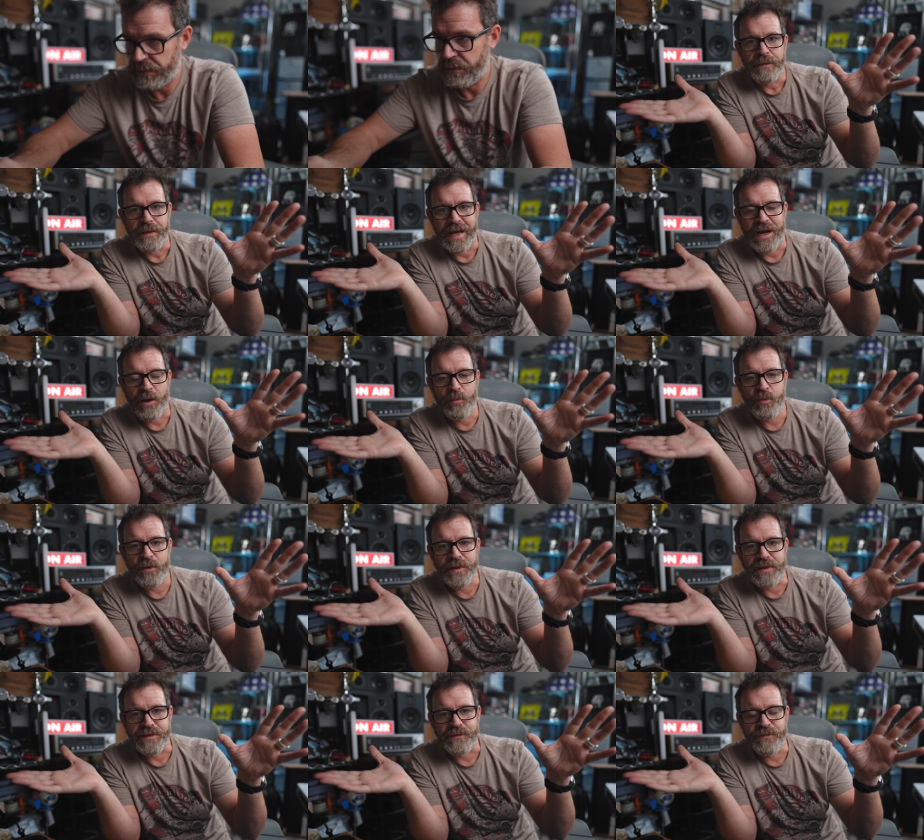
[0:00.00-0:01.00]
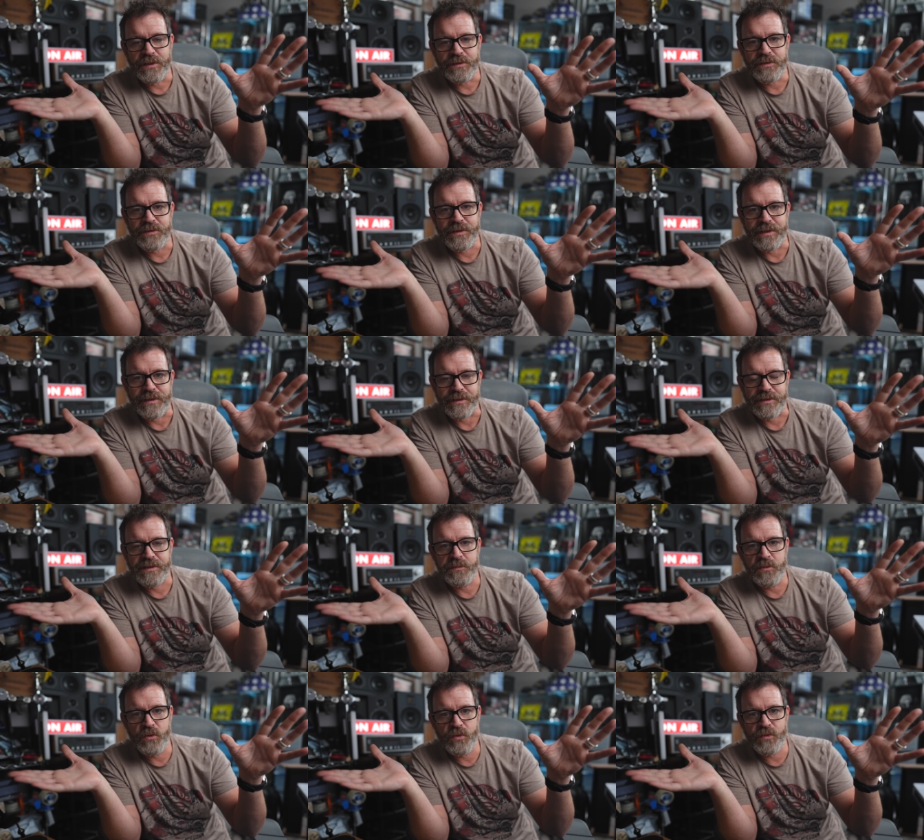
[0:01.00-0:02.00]
The output is filtered into
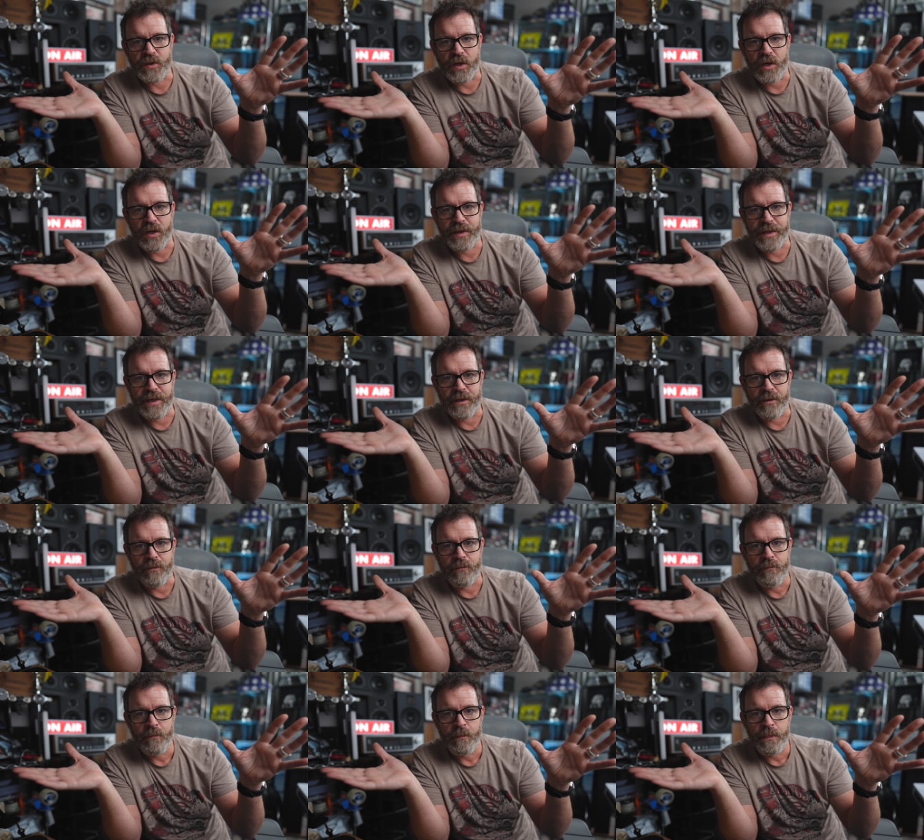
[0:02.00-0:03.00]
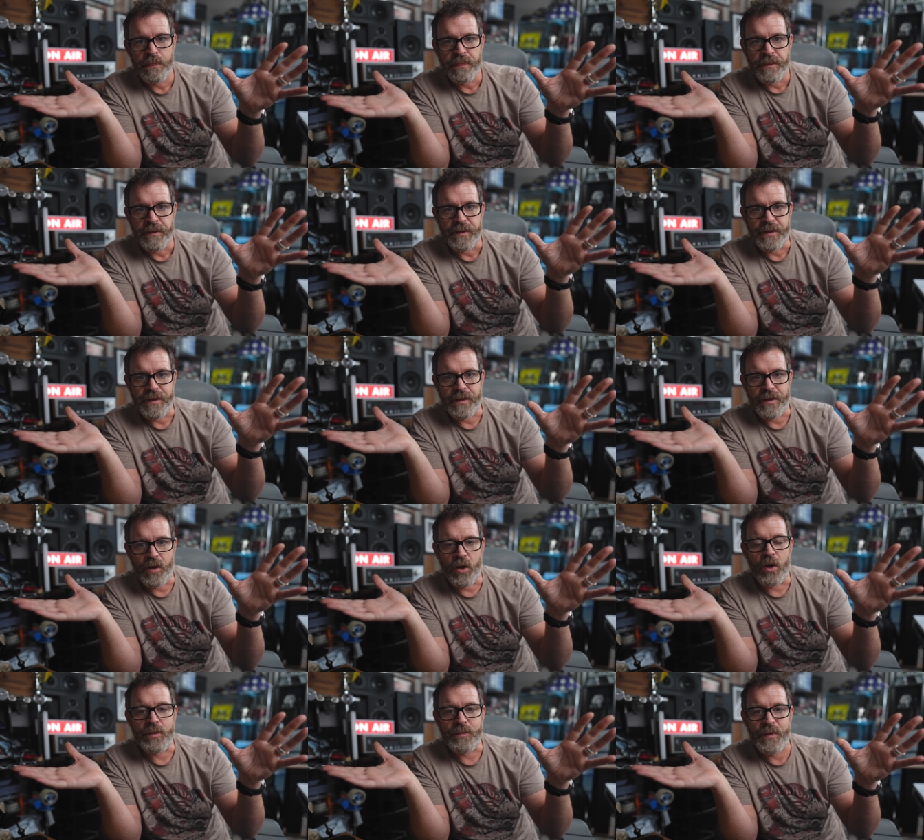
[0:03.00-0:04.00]
smooth audio
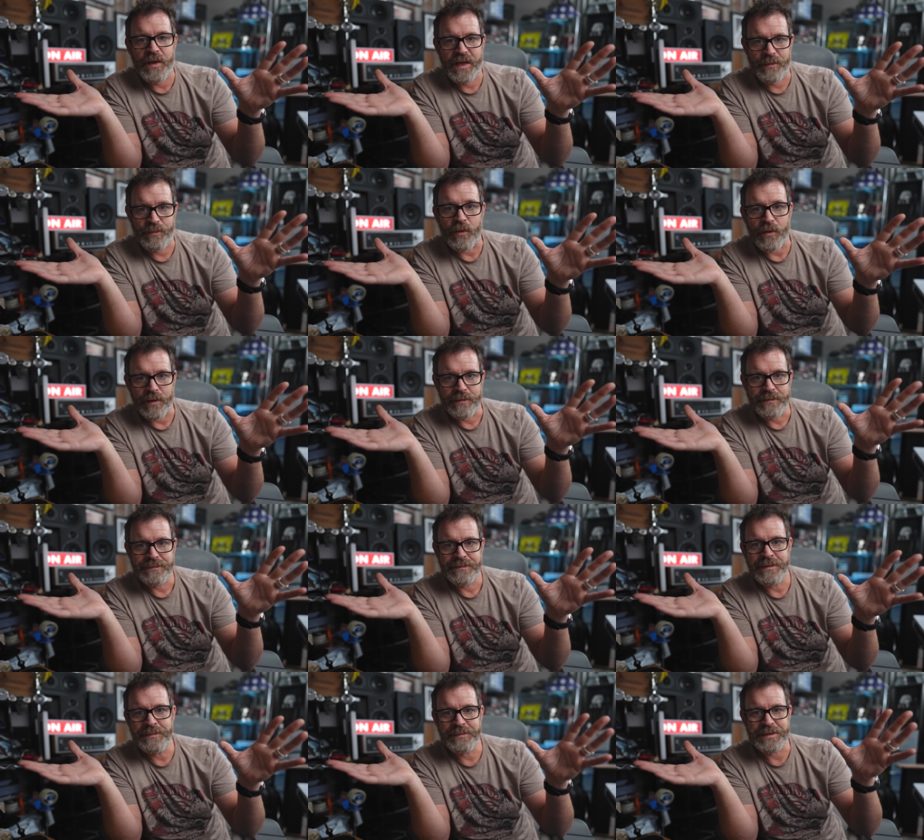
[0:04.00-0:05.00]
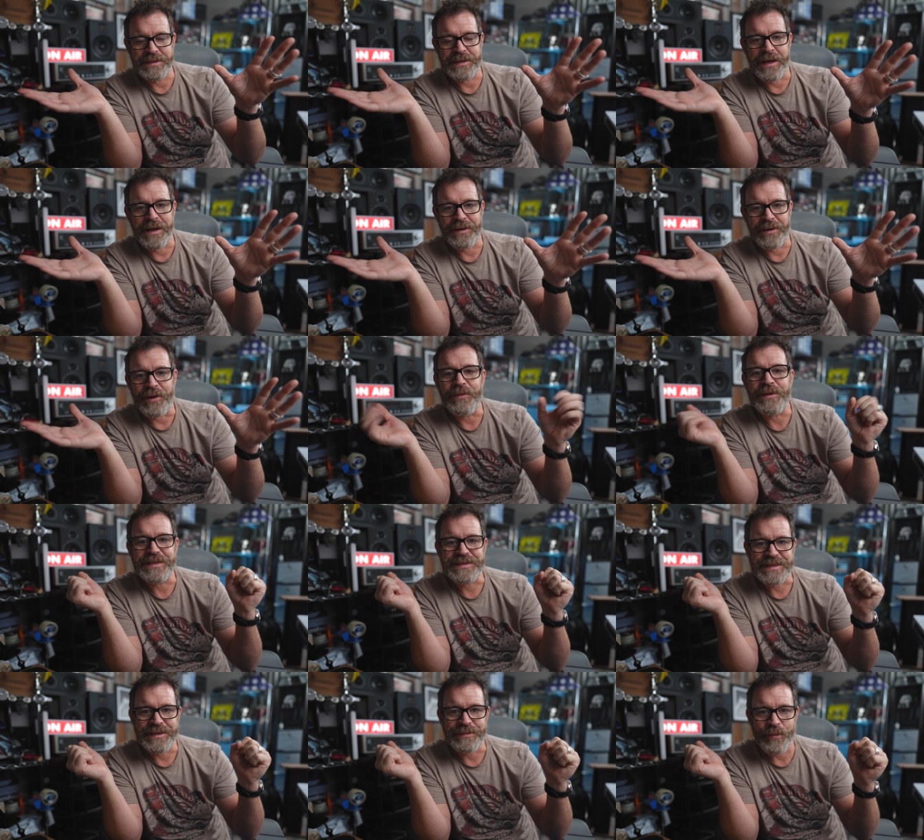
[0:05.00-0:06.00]
on paper, but not
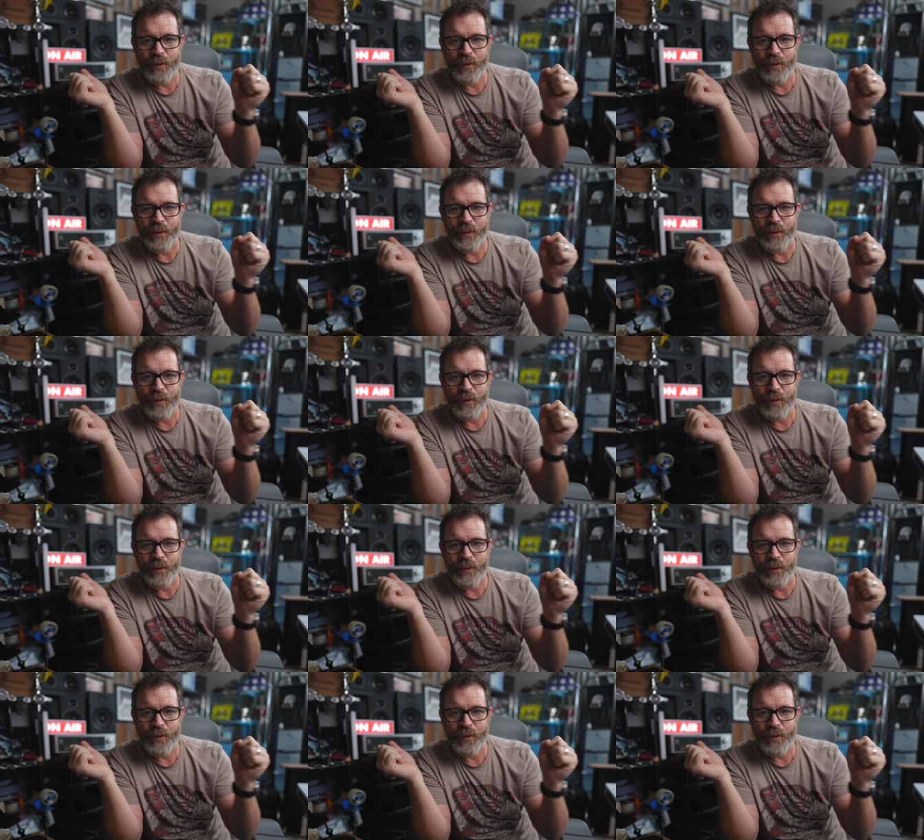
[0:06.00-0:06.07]
always in